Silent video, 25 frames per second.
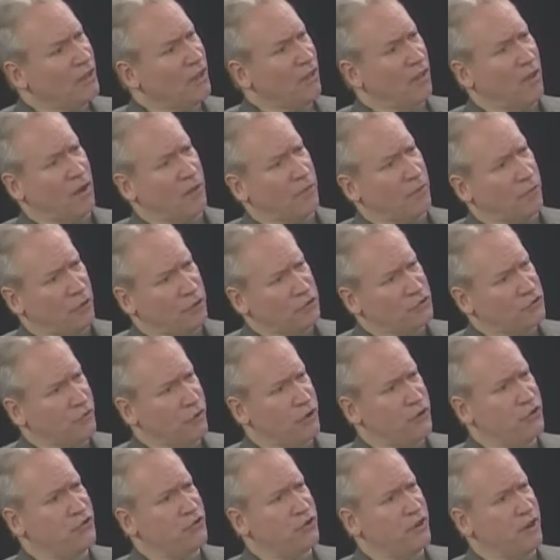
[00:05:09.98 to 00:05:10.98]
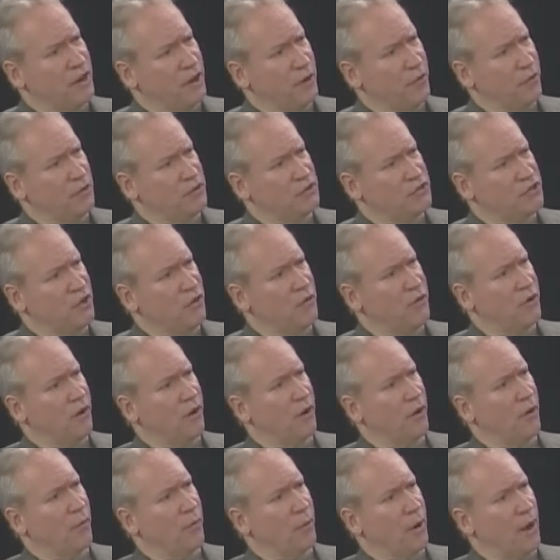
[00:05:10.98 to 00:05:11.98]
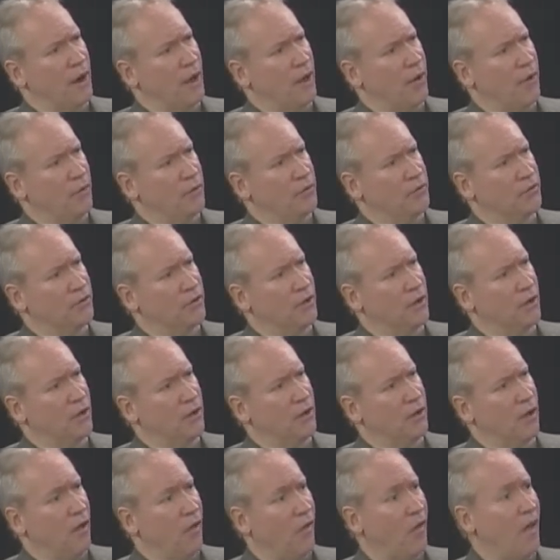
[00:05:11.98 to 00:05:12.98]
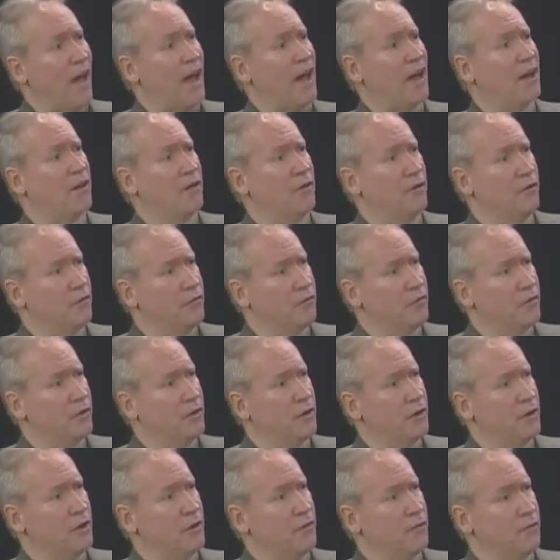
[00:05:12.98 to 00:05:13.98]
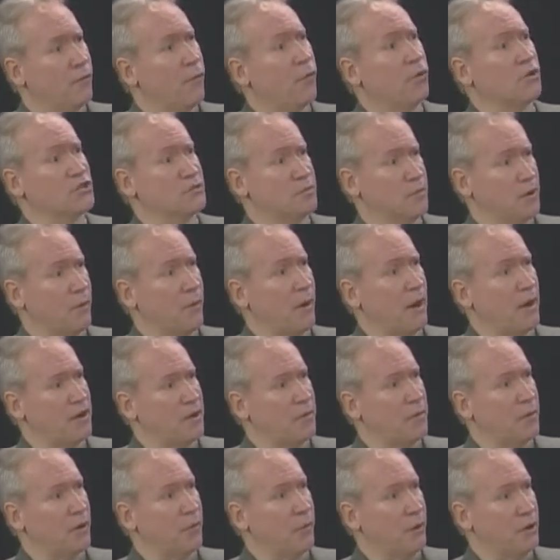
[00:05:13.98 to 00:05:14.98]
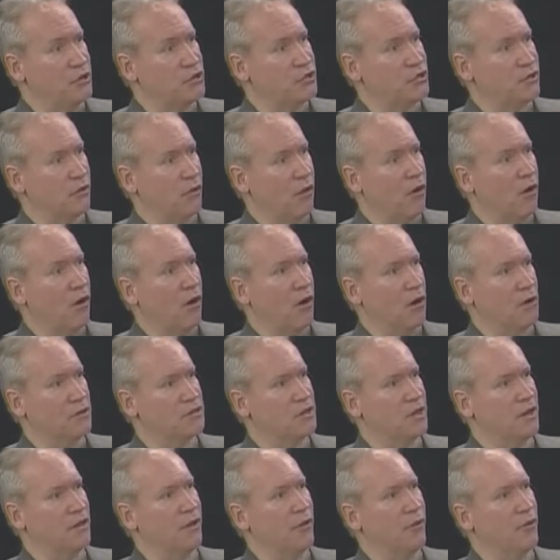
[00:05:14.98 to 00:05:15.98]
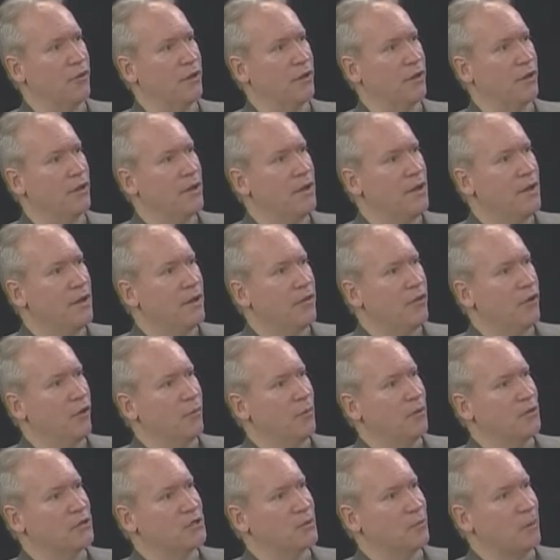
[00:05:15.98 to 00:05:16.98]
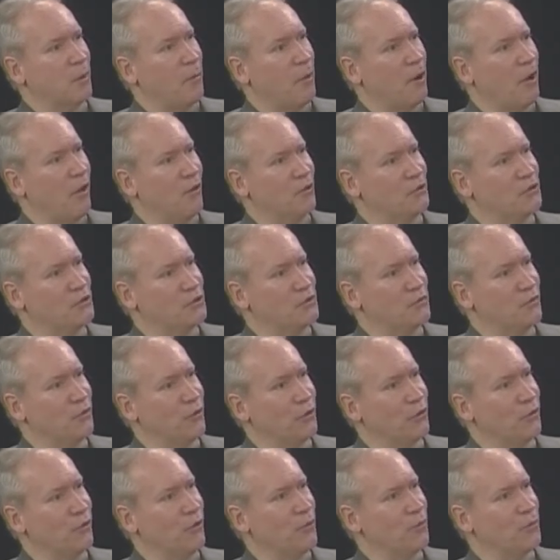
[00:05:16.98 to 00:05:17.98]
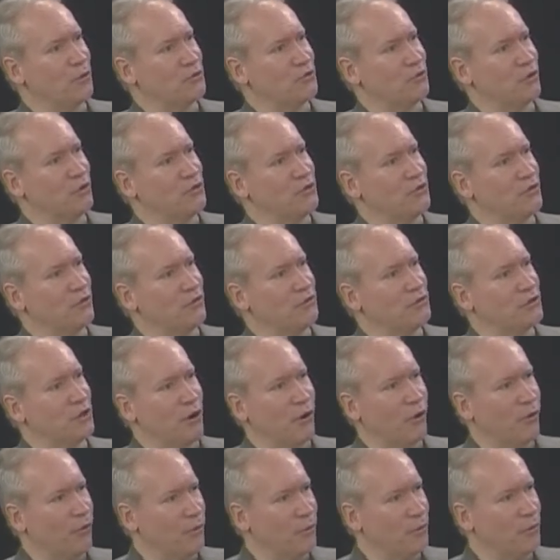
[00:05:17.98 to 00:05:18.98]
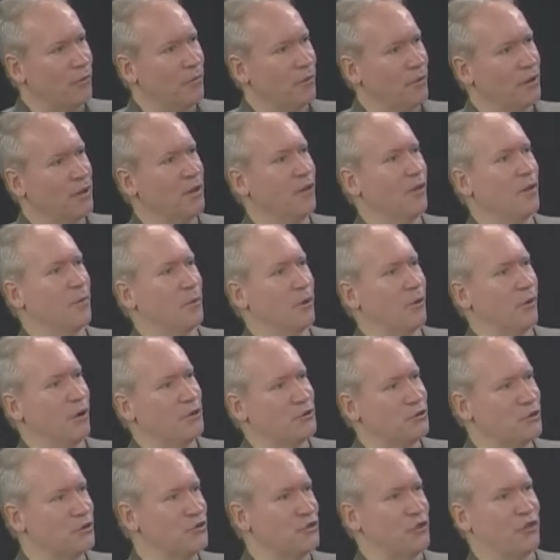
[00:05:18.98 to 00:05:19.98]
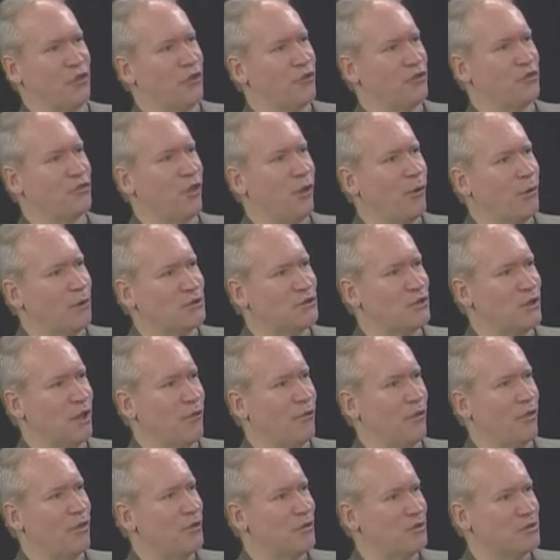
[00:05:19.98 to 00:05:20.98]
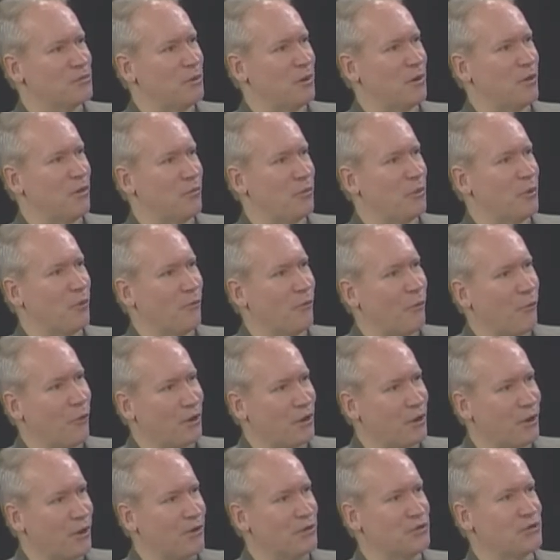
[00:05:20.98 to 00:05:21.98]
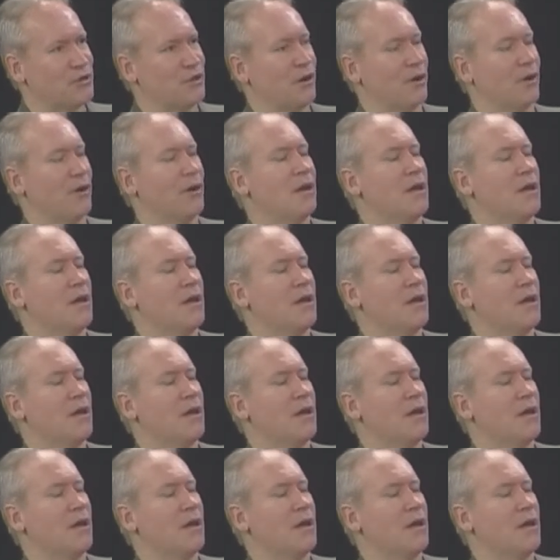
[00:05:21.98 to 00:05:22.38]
a lot of frustration in Arizona around a lack of enforcement around immigration laws. I know that there have been some apologists for the current administration that have said, oh, the legal immigration is at the lowest level that it's been in 3 or 4 years there.